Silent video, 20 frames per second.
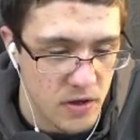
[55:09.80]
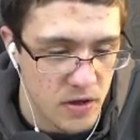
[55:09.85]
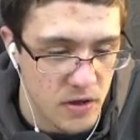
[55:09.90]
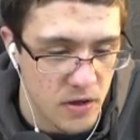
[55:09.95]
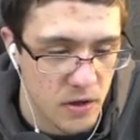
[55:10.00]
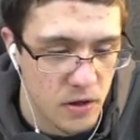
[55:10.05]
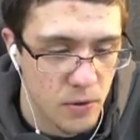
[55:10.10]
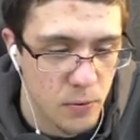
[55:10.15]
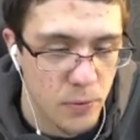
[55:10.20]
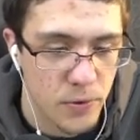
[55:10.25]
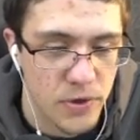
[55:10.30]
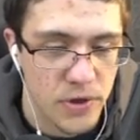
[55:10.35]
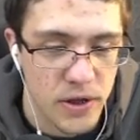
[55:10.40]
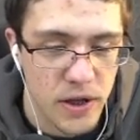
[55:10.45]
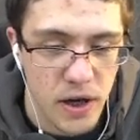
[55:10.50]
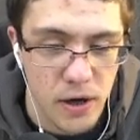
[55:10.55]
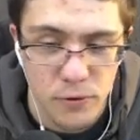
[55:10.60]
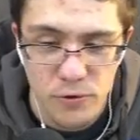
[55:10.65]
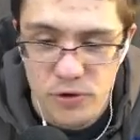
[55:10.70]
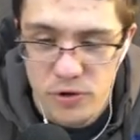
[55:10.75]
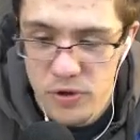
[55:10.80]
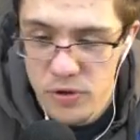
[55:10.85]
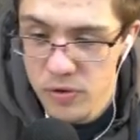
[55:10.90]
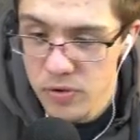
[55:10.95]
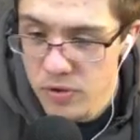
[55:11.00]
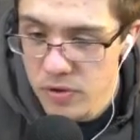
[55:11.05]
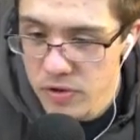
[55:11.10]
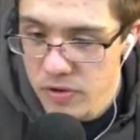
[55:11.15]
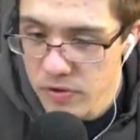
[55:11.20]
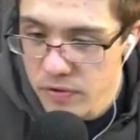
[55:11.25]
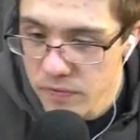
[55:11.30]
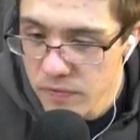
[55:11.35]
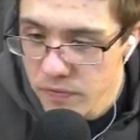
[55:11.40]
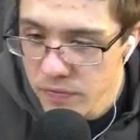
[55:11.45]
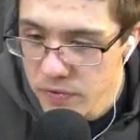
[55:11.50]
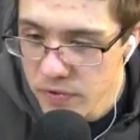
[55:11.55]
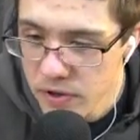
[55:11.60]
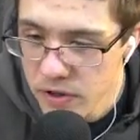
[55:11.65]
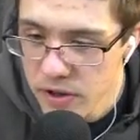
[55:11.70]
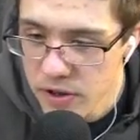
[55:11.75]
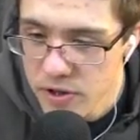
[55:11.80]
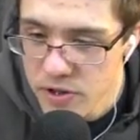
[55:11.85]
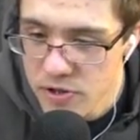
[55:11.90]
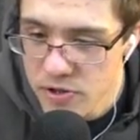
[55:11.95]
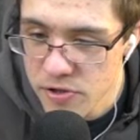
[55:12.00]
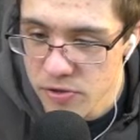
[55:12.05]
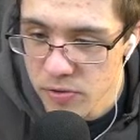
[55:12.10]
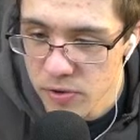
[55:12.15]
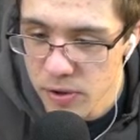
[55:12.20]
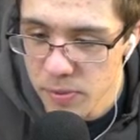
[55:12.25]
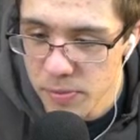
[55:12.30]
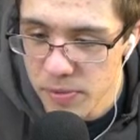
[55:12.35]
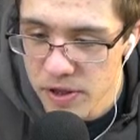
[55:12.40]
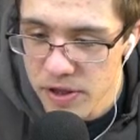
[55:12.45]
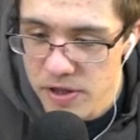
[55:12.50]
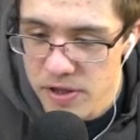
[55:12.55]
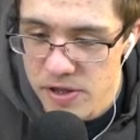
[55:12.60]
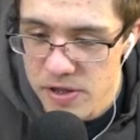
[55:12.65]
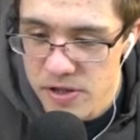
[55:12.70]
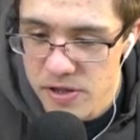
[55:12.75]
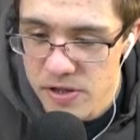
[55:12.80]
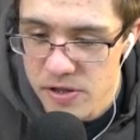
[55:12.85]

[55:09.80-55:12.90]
With the outro, It's 3 minutes